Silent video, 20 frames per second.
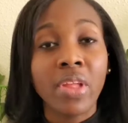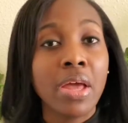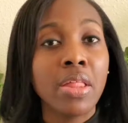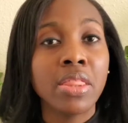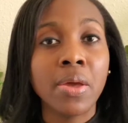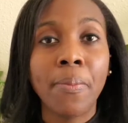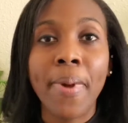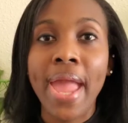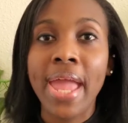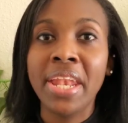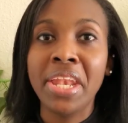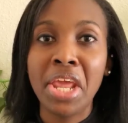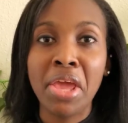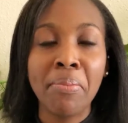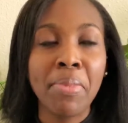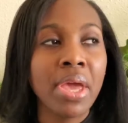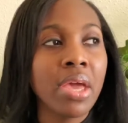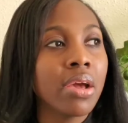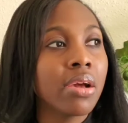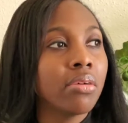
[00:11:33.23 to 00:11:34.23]
The
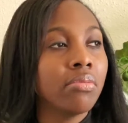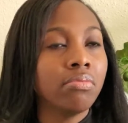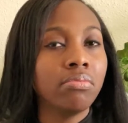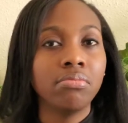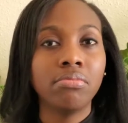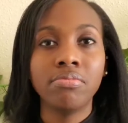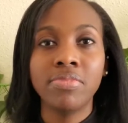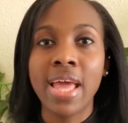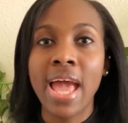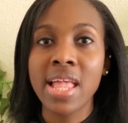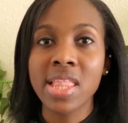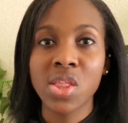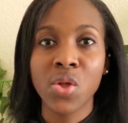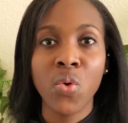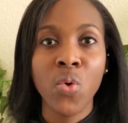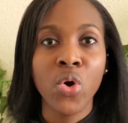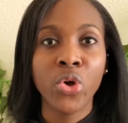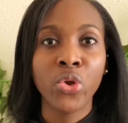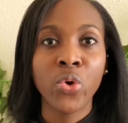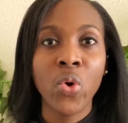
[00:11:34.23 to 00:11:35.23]
pandemic, that's
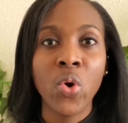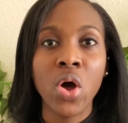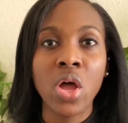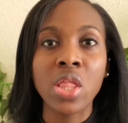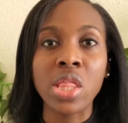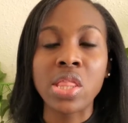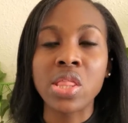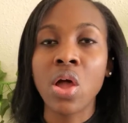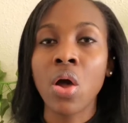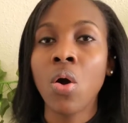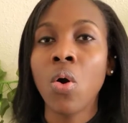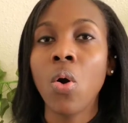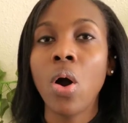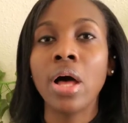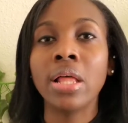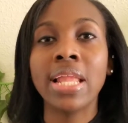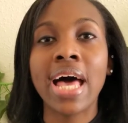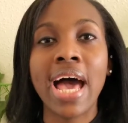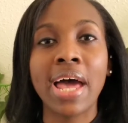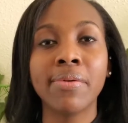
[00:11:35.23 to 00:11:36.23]
going on. So
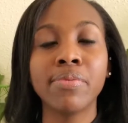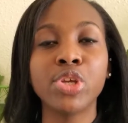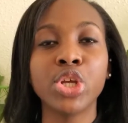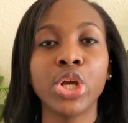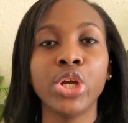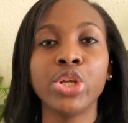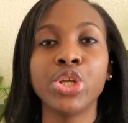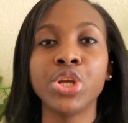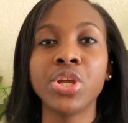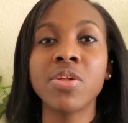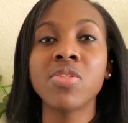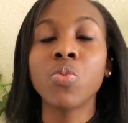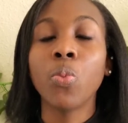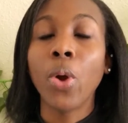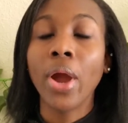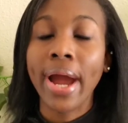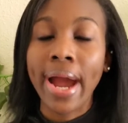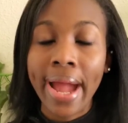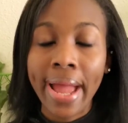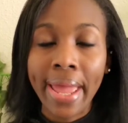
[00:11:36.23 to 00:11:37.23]
a lot of churches
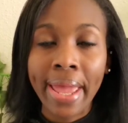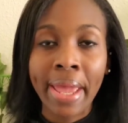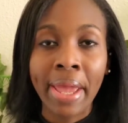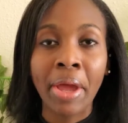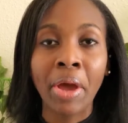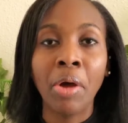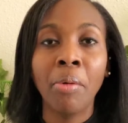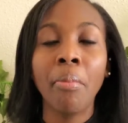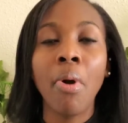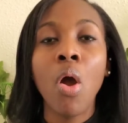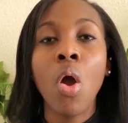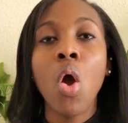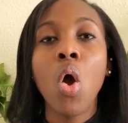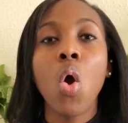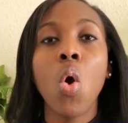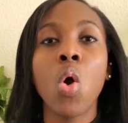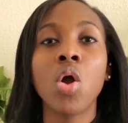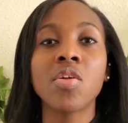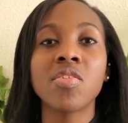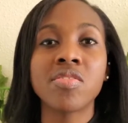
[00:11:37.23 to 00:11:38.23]
where I am
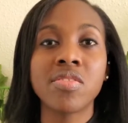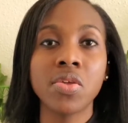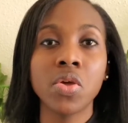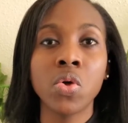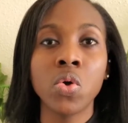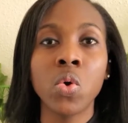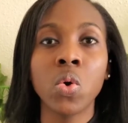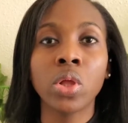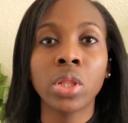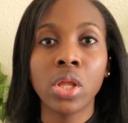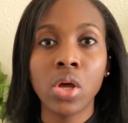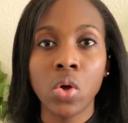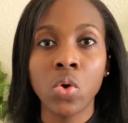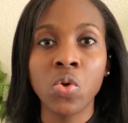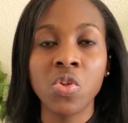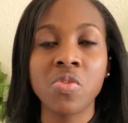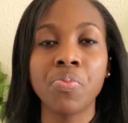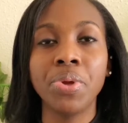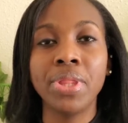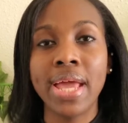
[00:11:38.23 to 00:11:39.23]
are still
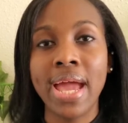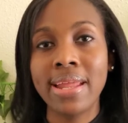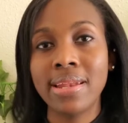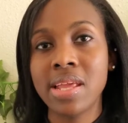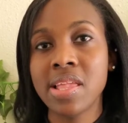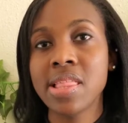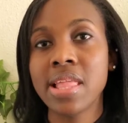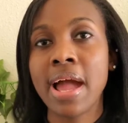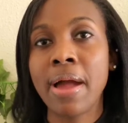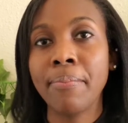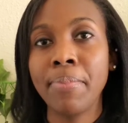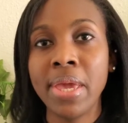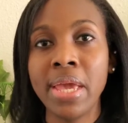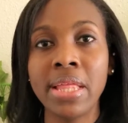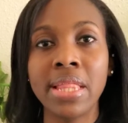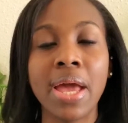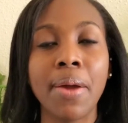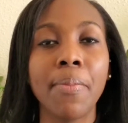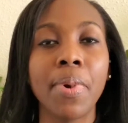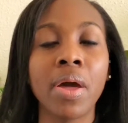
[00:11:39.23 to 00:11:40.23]
closed, but that does not mean
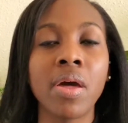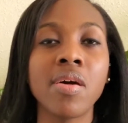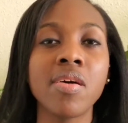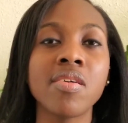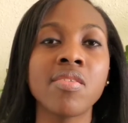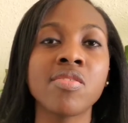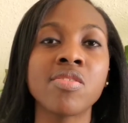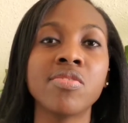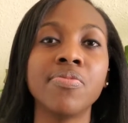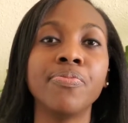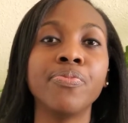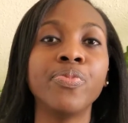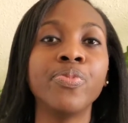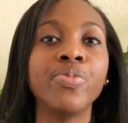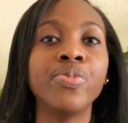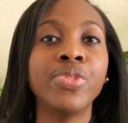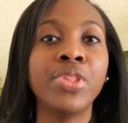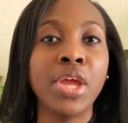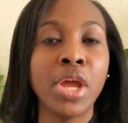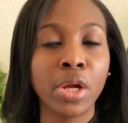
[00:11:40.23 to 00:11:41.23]
that because
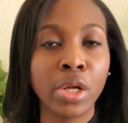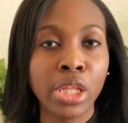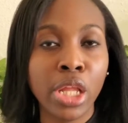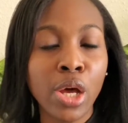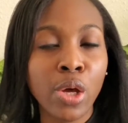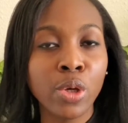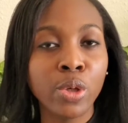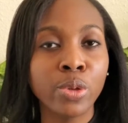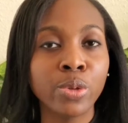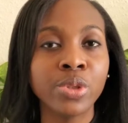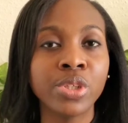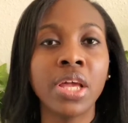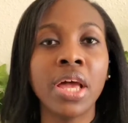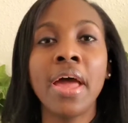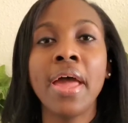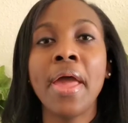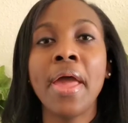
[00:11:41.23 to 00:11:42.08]
they're closed